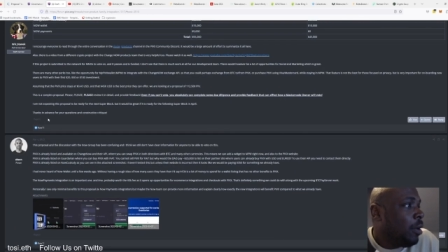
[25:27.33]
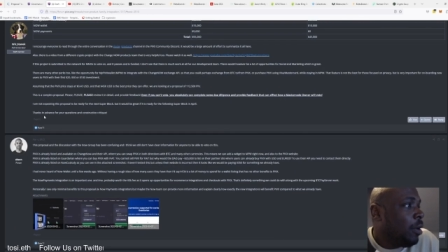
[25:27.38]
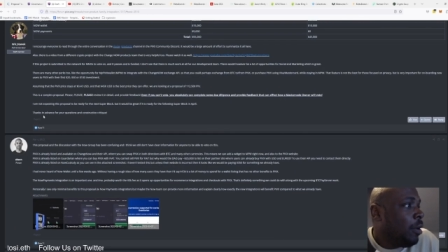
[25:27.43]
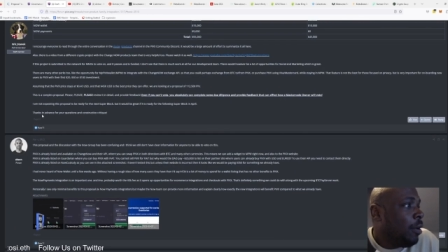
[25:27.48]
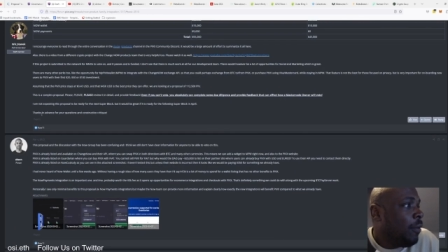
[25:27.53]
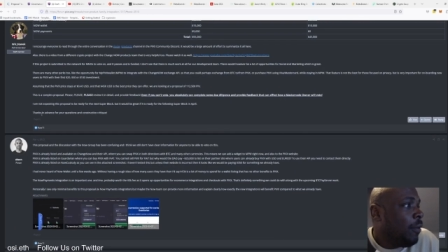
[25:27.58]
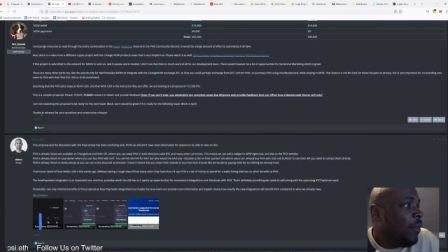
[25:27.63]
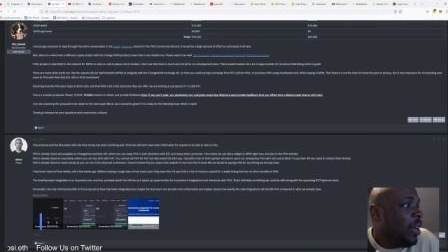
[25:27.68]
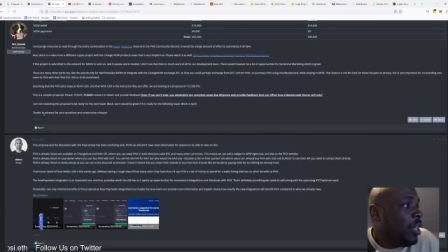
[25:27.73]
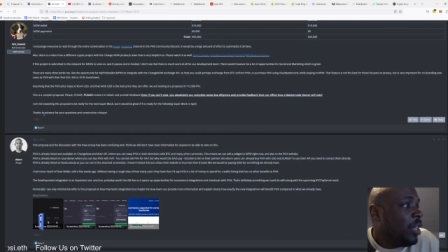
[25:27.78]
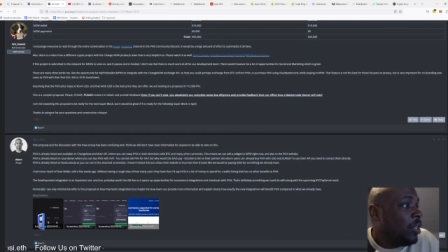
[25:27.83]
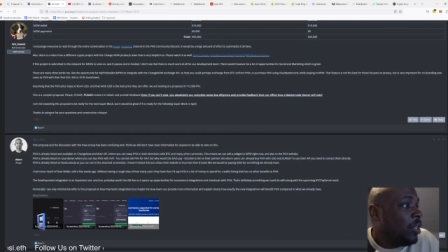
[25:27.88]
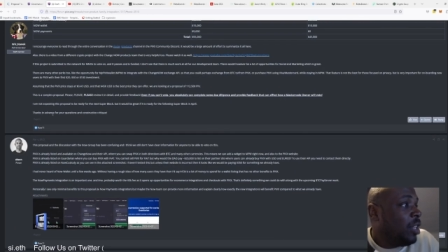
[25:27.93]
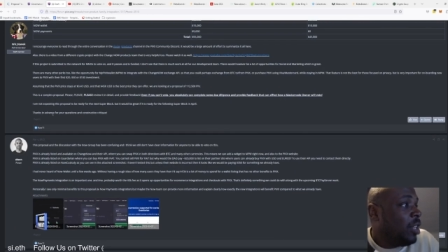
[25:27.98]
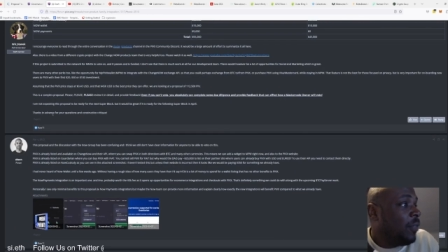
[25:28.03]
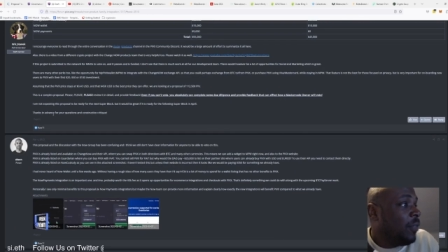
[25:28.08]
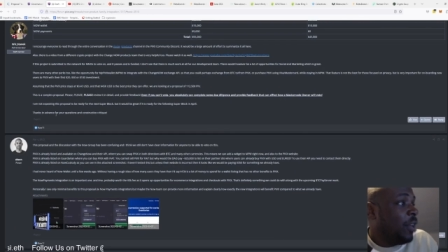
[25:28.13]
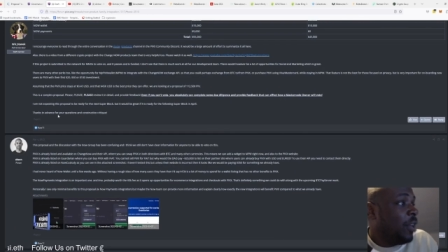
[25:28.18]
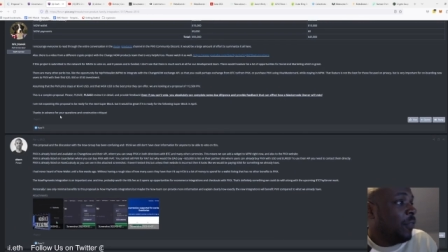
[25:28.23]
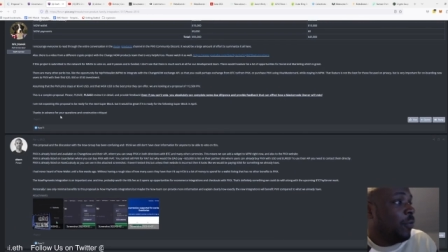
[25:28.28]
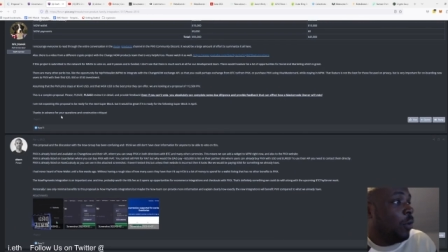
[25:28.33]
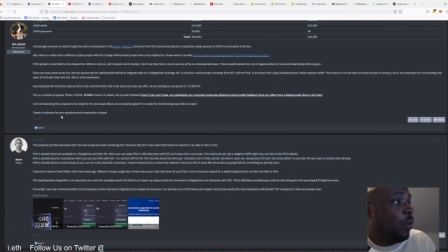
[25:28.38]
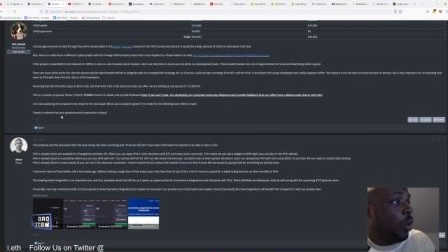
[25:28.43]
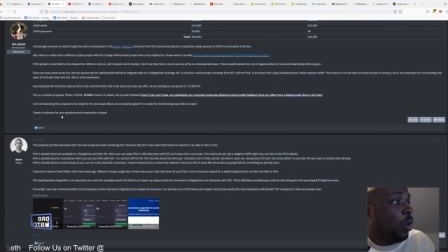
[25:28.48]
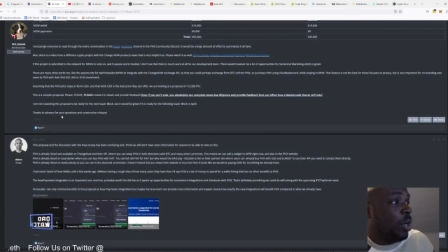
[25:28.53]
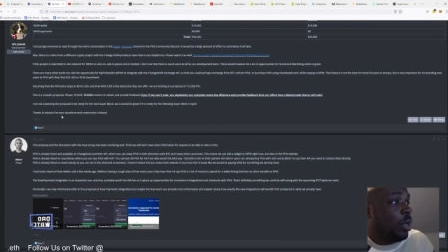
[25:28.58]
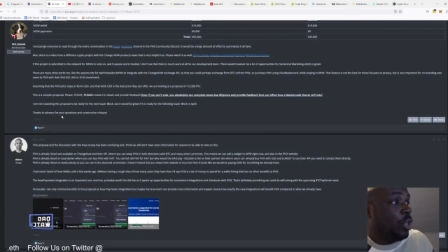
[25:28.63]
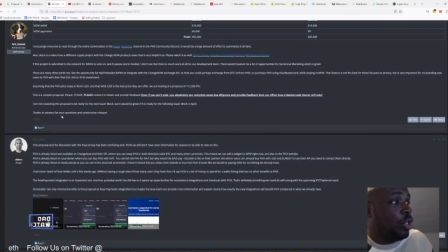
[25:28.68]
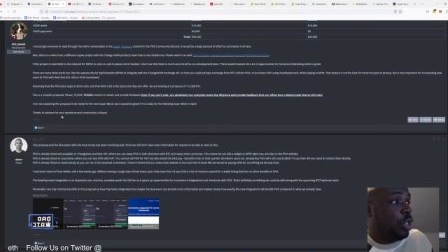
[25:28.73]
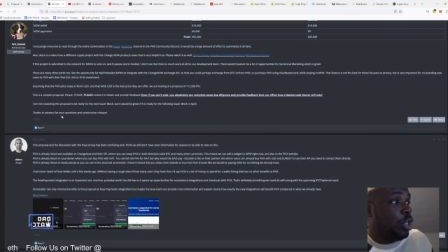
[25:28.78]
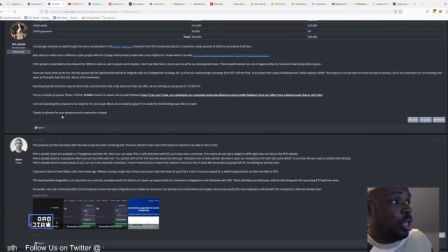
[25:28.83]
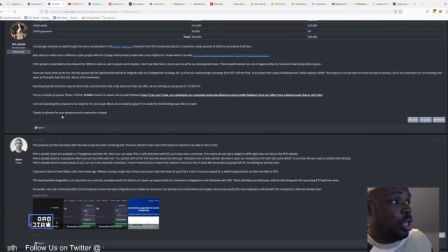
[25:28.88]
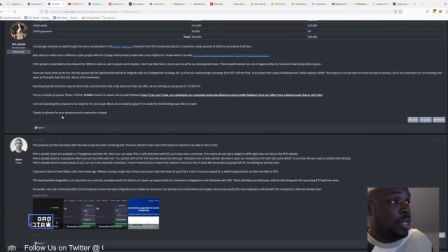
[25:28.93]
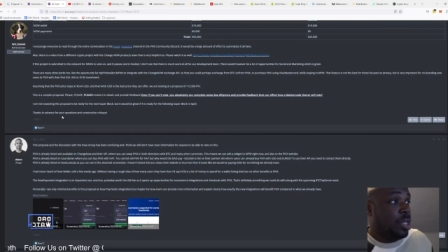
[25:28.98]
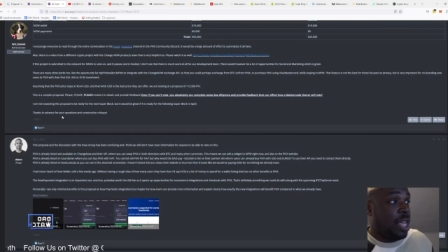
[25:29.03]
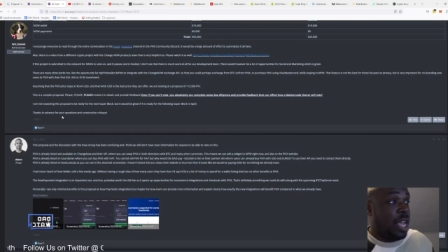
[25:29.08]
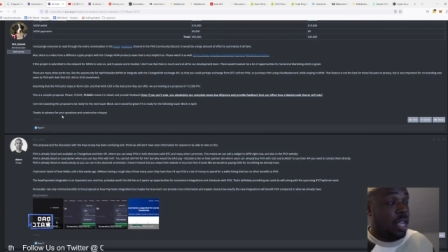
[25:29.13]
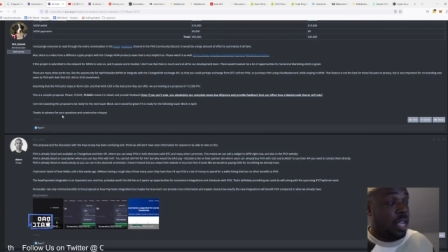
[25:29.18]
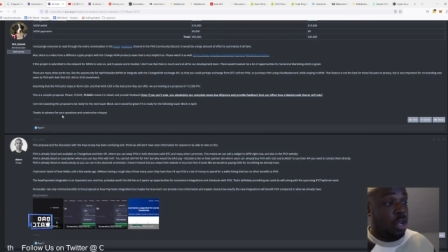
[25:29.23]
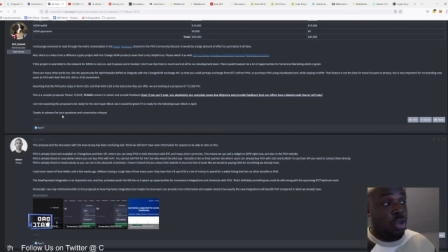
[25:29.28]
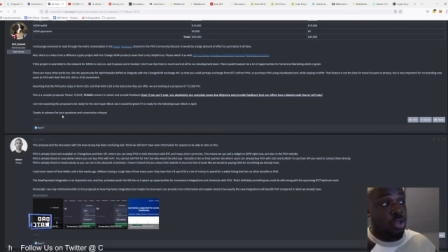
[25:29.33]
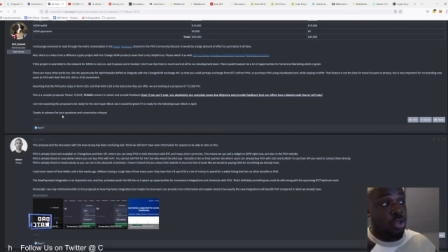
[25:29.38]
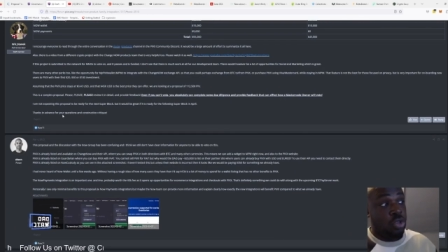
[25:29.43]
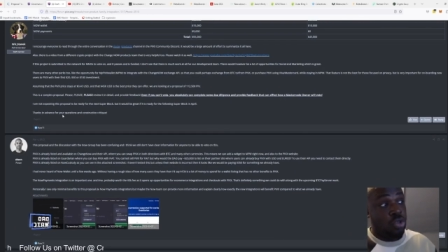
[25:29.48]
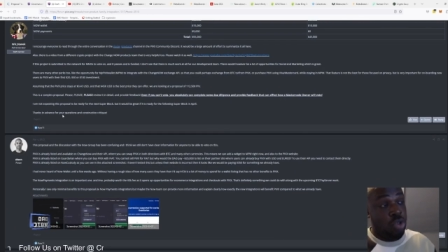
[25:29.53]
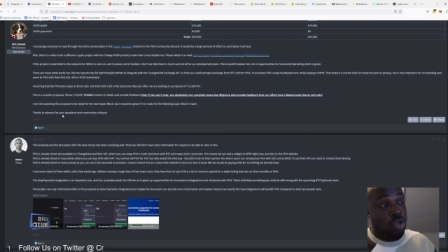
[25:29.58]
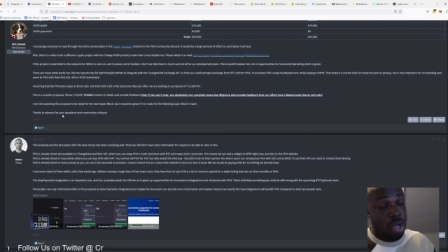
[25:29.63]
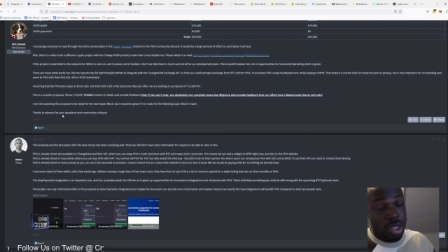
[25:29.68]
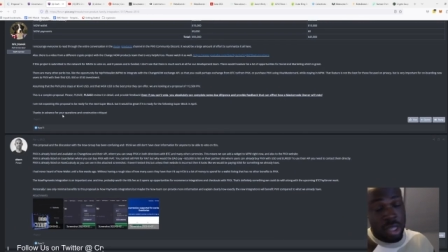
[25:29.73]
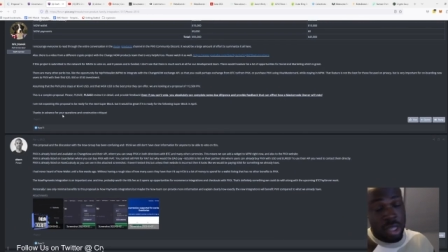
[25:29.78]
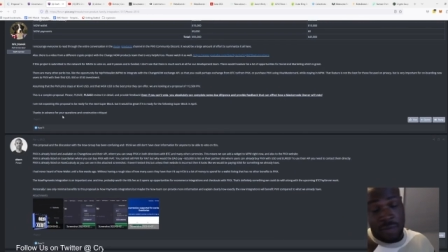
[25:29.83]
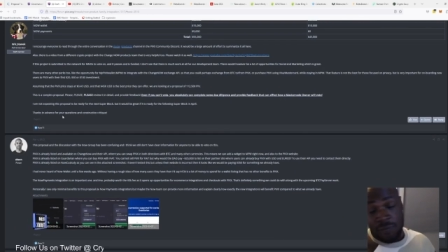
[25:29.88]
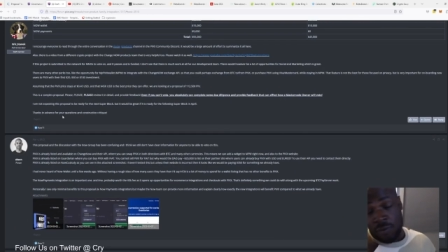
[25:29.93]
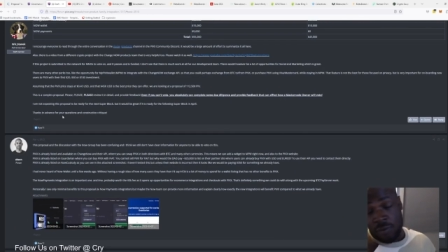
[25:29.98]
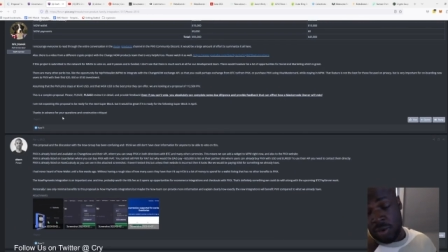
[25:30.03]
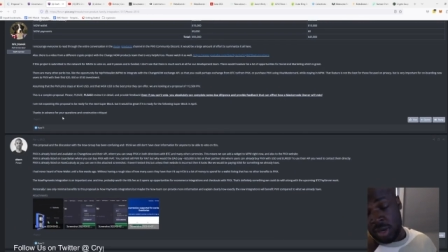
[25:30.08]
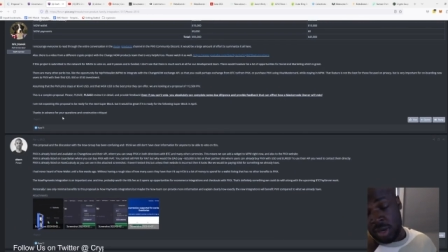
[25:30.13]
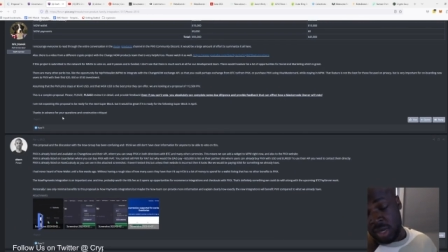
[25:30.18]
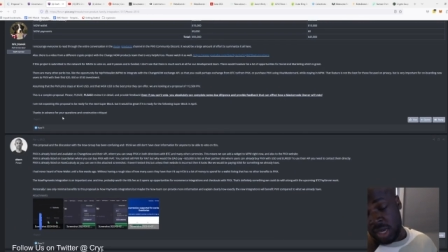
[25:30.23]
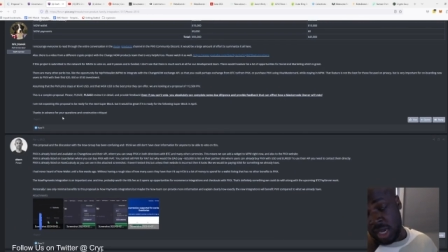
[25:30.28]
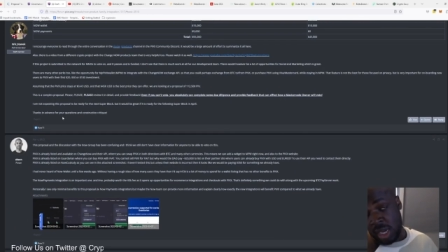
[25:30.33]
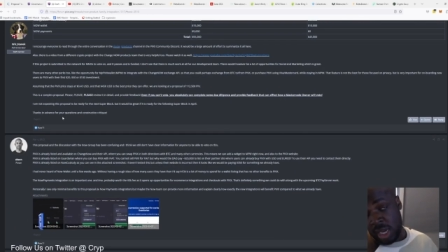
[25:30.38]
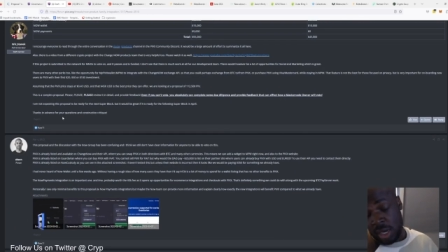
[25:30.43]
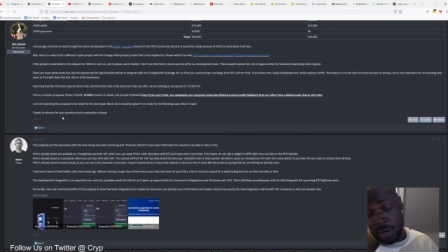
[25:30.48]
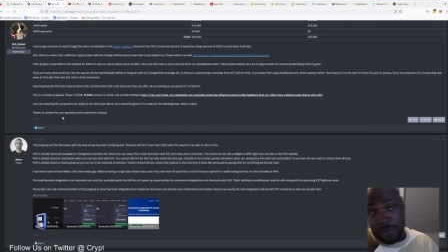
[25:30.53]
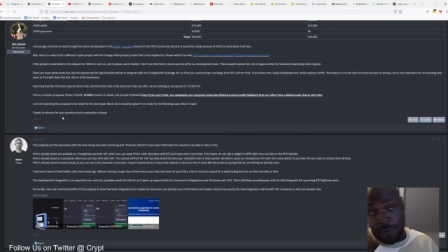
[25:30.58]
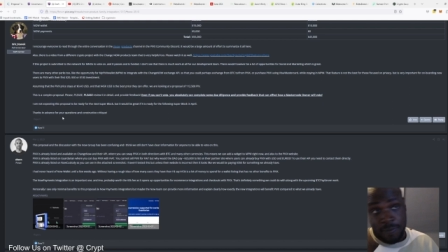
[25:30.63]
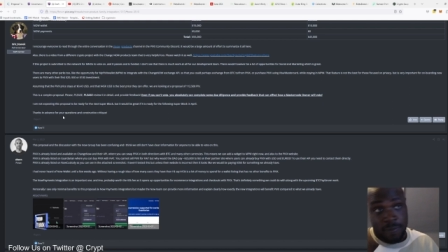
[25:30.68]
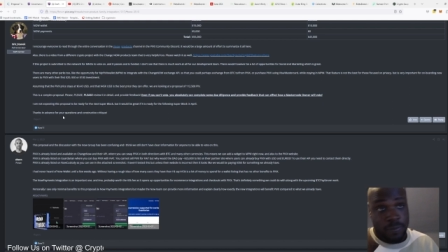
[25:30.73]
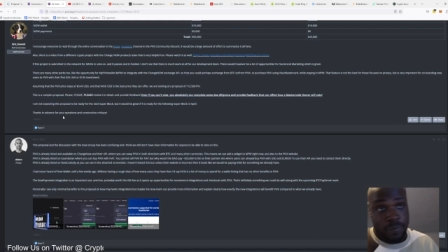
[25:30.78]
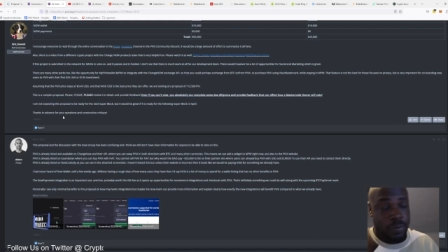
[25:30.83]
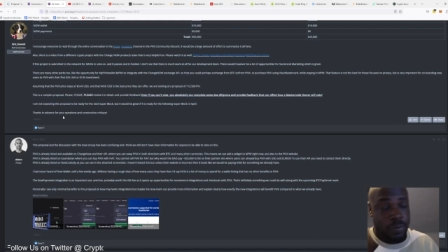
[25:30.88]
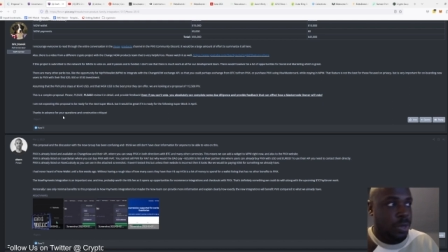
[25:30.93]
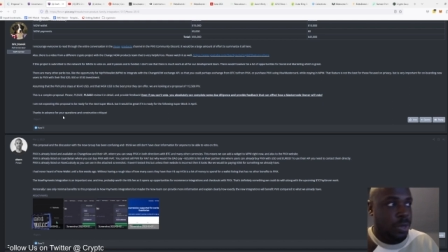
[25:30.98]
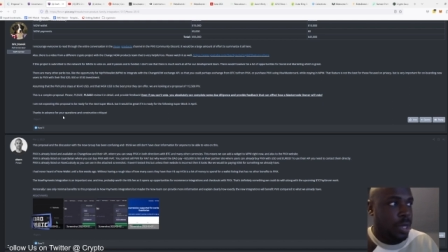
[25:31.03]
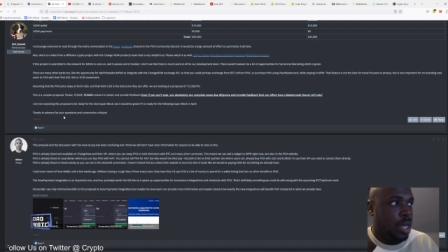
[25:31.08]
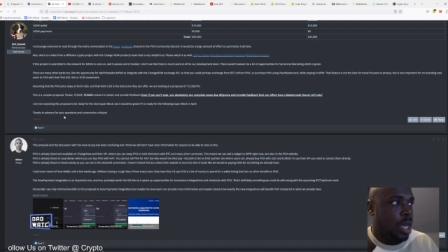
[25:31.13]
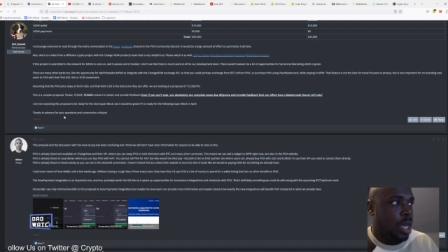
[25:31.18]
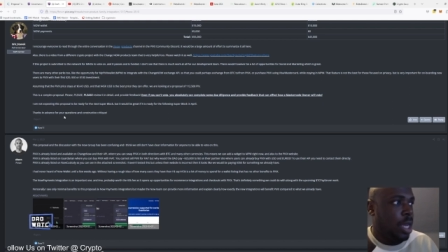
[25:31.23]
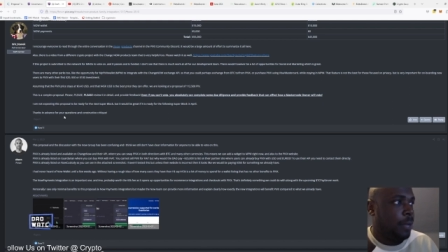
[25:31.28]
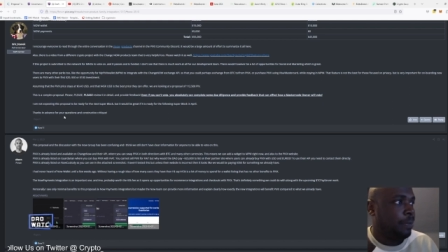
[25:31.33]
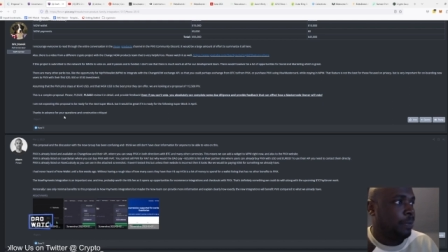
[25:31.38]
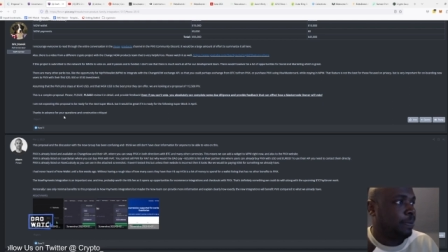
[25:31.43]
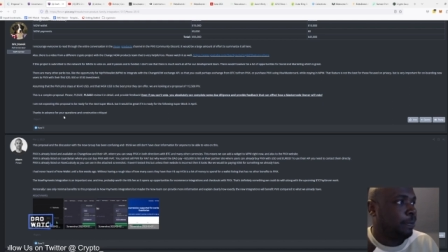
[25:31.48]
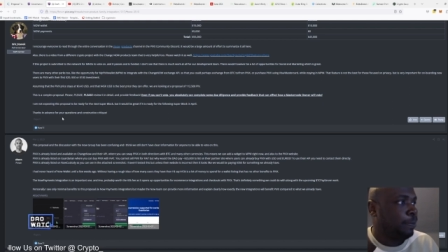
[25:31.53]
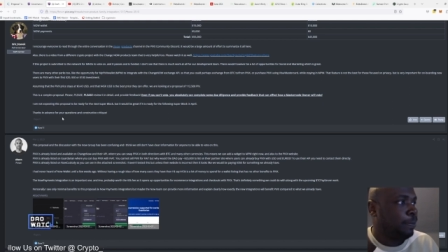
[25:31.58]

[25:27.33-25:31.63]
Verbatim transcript: Thanks in advance for your questions and constructive critique. Okay.